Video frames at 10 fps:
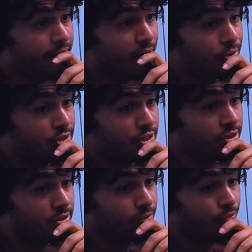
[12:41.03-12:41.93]
it was
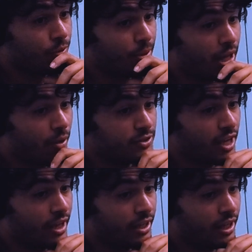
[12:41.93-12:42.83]
just for me. I was
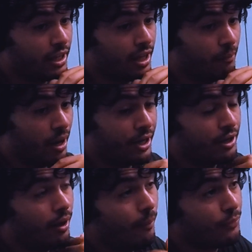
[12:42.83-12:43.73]
like, am I
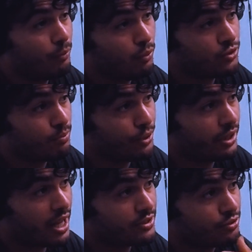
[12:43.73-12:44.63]
comfortable to
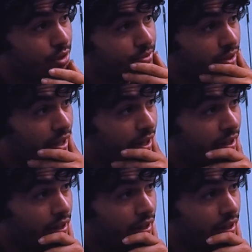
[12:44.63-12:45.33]
bring that script to light?